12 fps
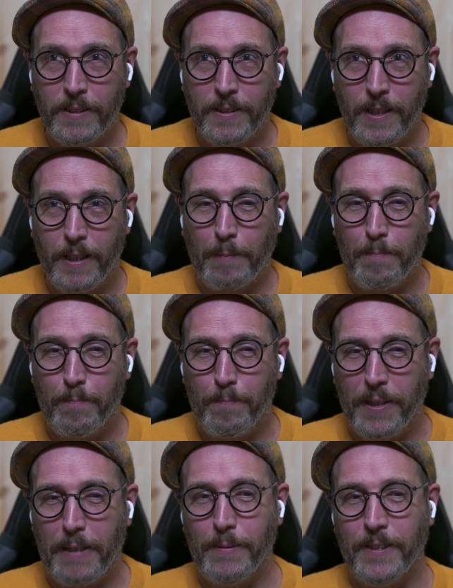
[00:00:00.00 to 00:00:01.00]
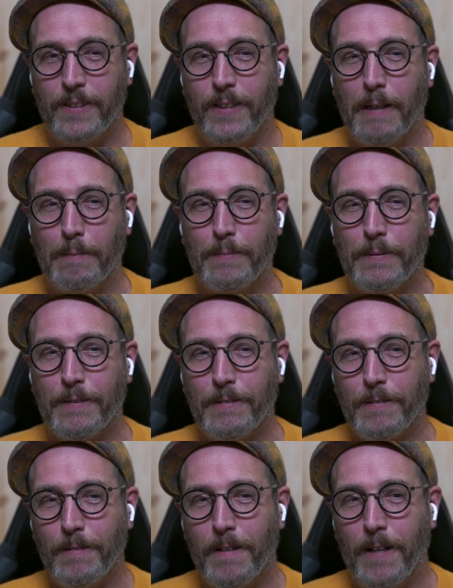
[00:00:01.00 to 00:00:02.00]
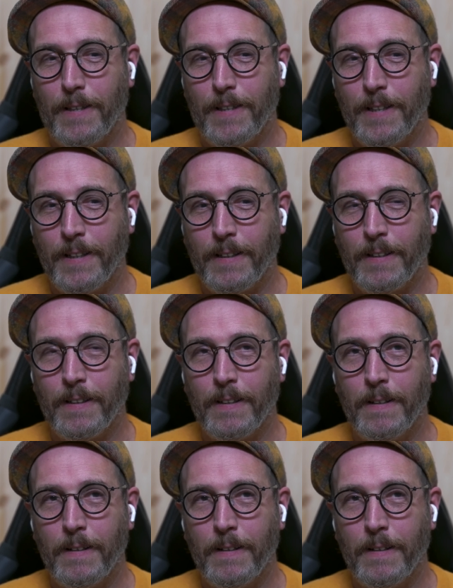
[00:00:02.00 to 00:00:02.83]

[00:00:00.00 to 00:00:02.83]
to take baby steps. Mm-hmm. I think